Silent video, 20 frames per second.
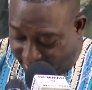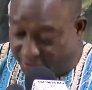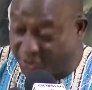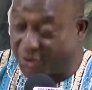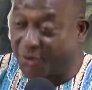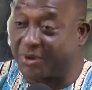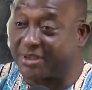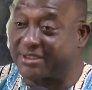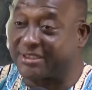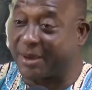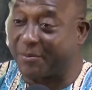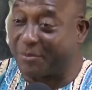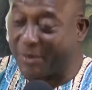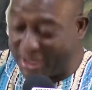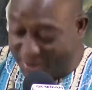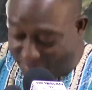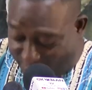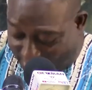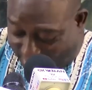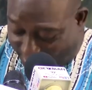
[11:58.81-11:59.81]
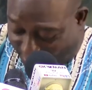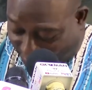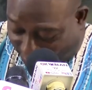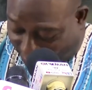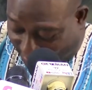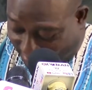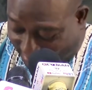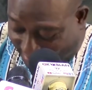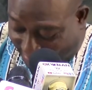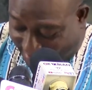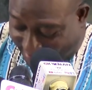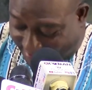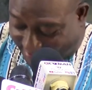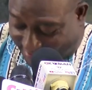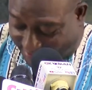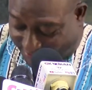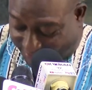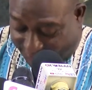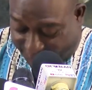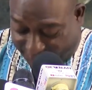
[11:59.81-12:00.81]
towards amendment of
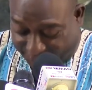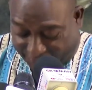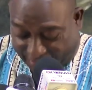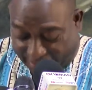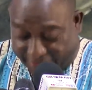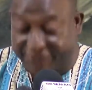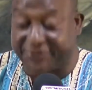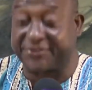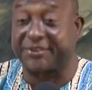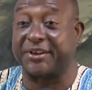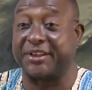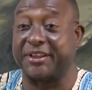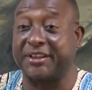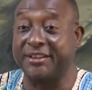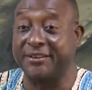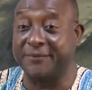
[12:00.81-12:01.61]
Articles 55(3)